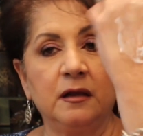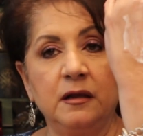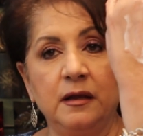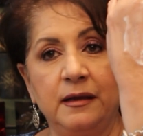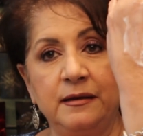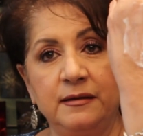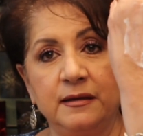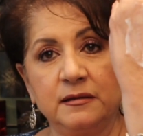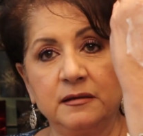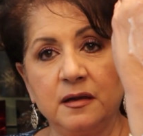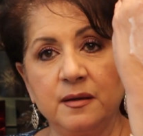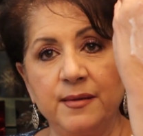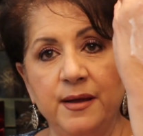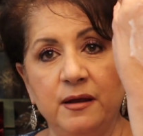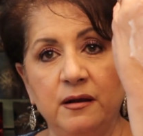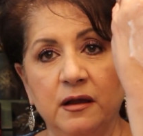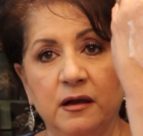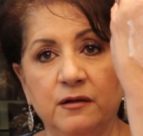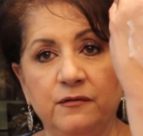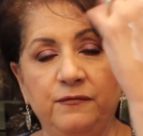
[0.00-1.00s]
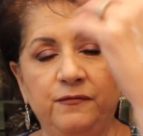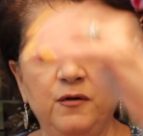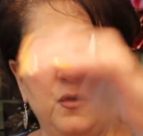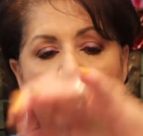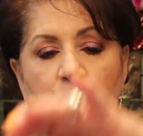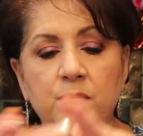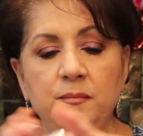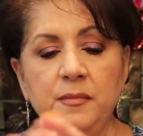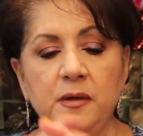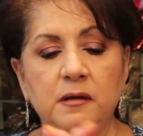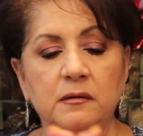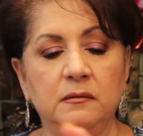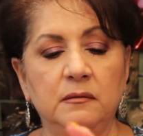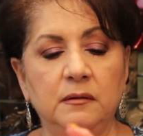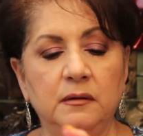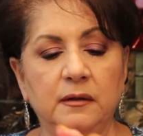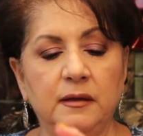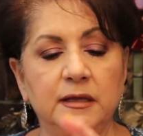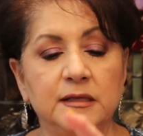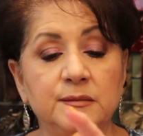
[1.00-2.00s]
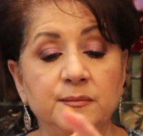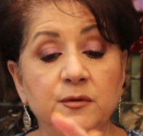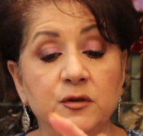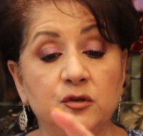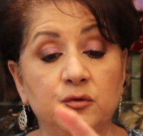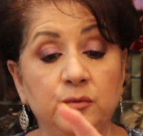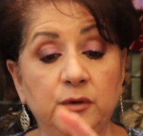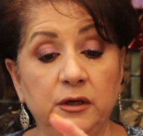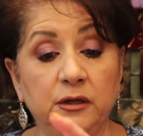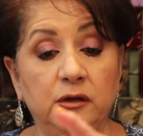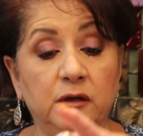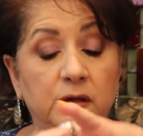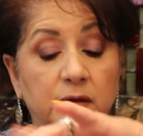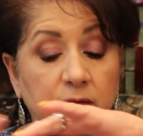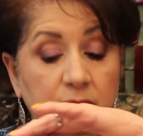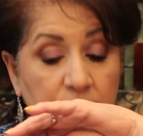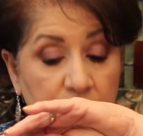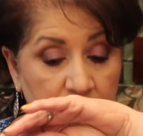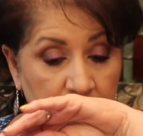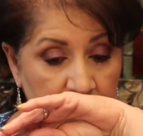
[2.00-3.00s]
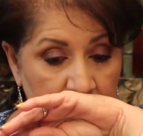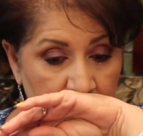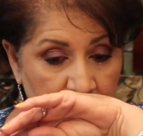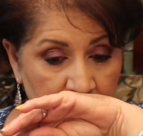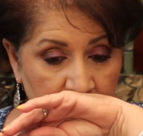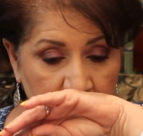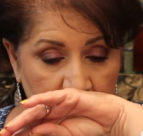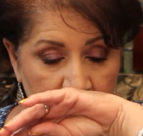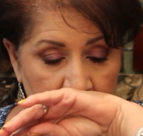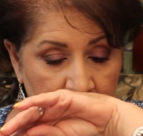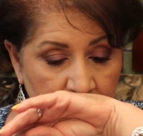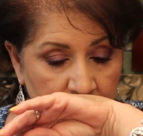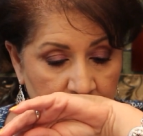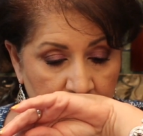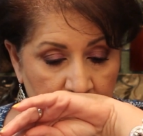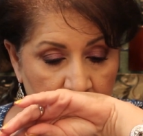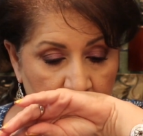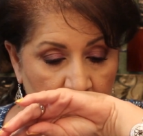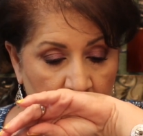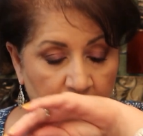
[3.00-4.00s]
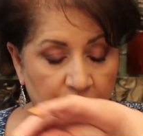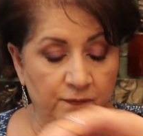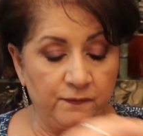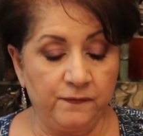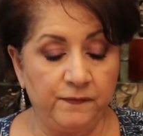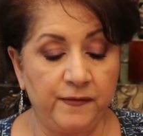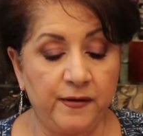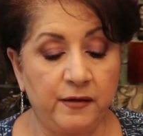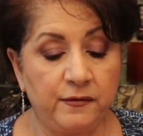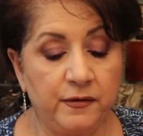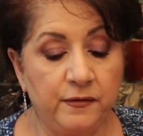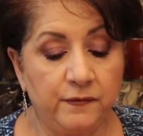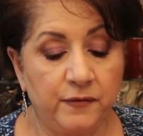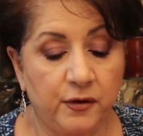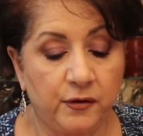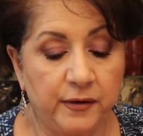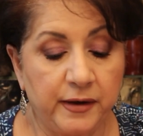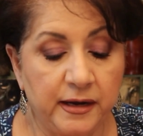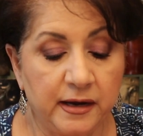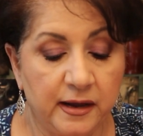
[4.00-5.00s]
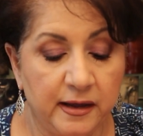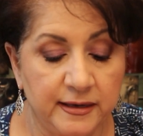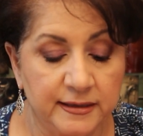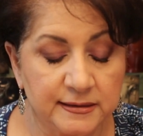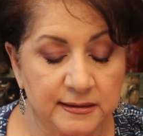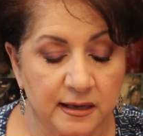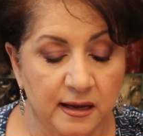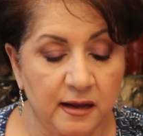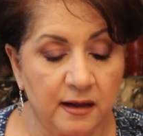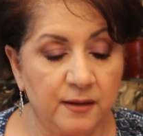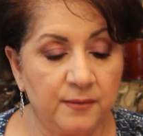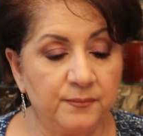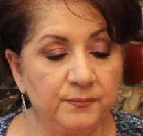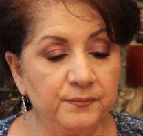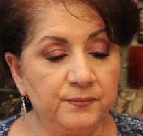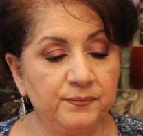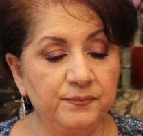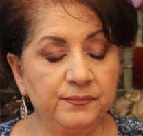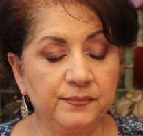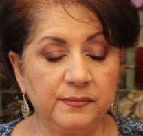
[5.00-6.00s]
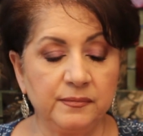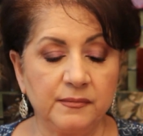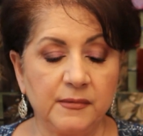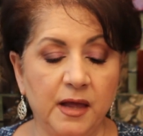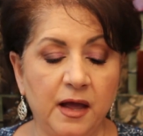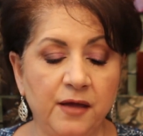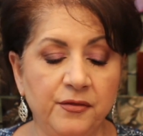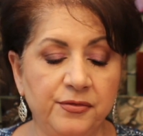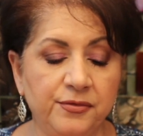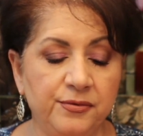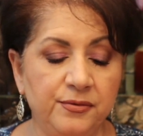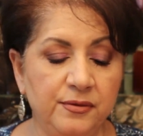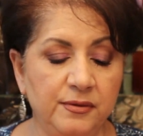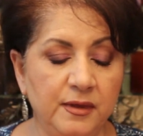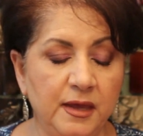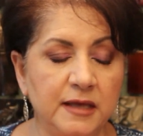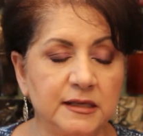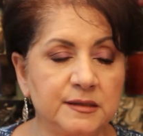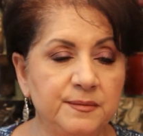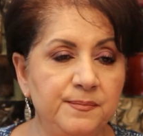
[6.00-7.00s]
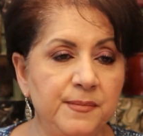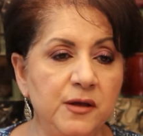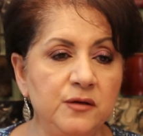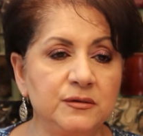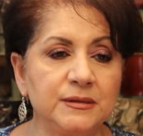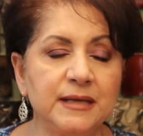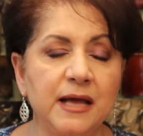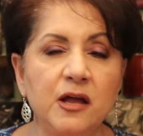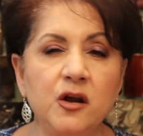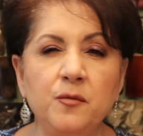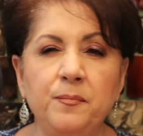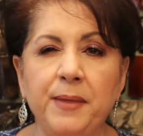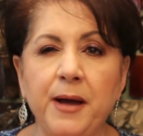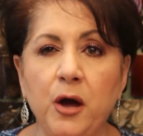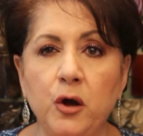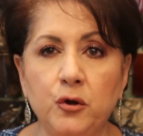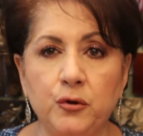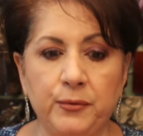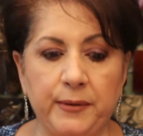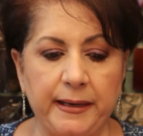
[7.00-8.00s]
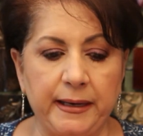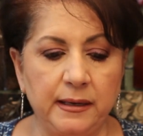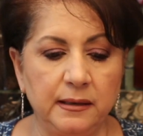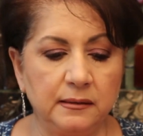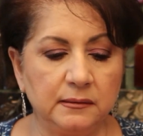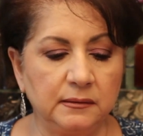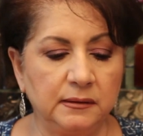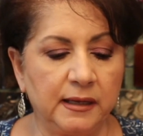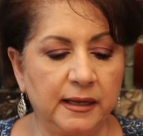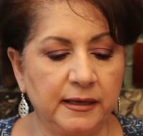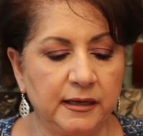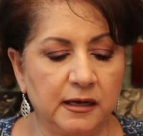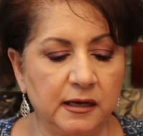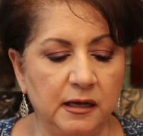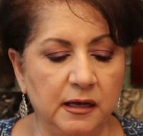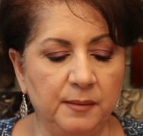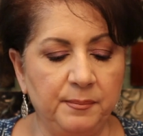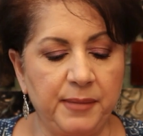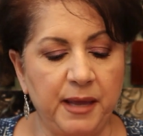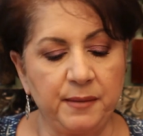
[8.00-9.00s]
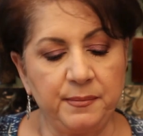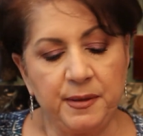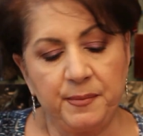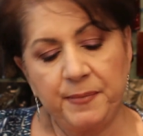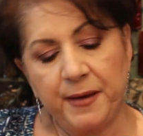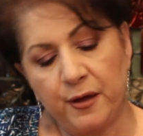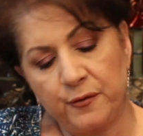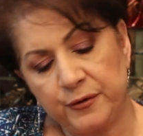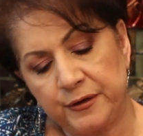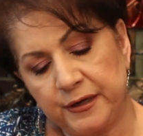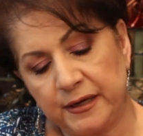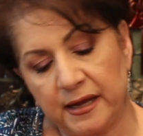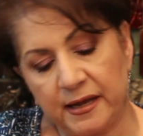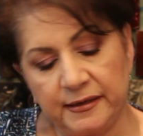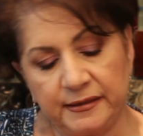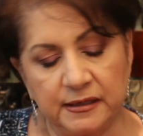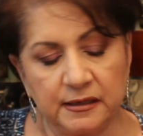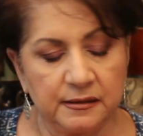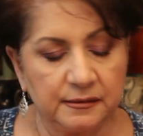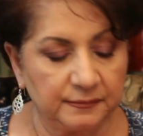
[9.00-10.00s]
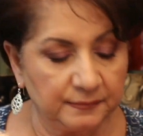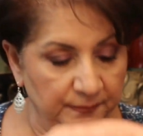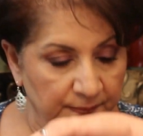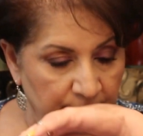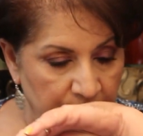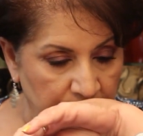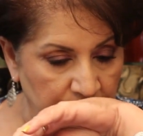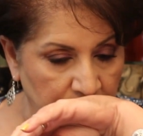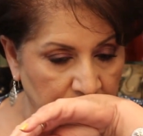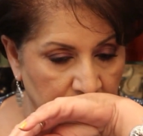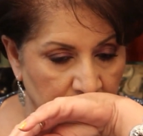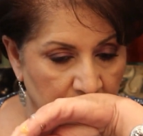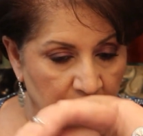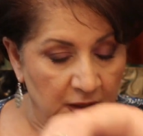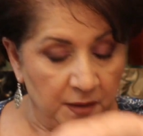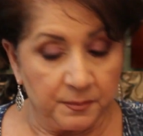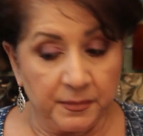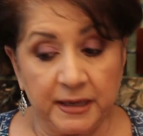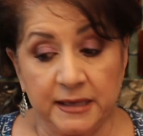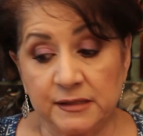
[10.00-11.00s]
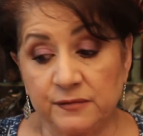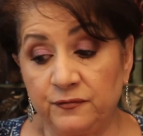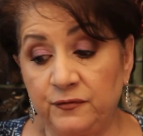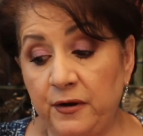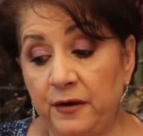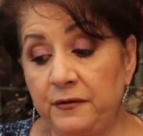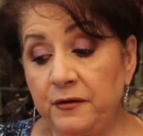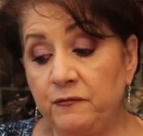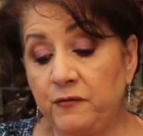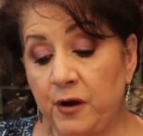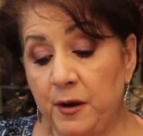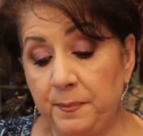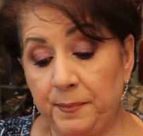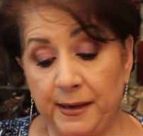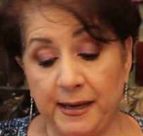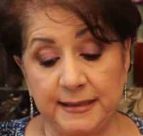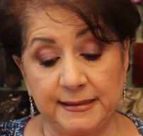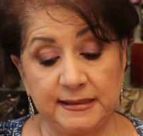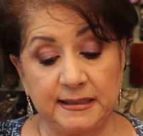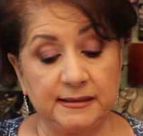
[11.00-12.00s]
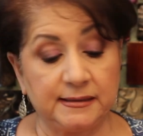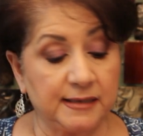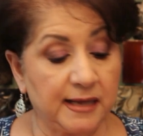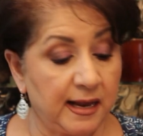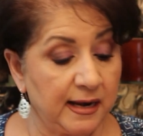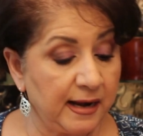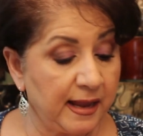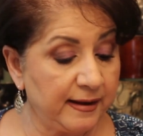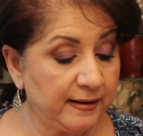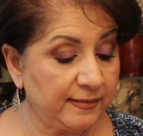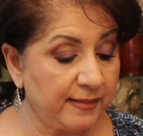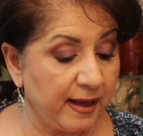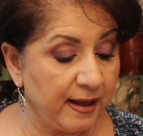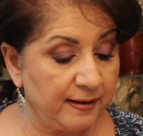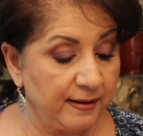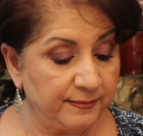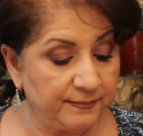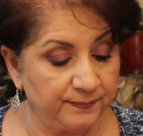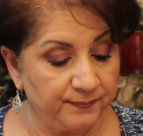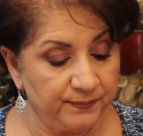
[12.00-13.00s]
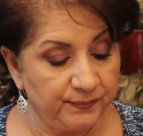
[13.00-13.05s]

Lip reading: It does come out like a foam. It smells really good. Very, very nice. It smells kind of powdery, like a baby powder kind of, but it's very, very pleasant. I like that.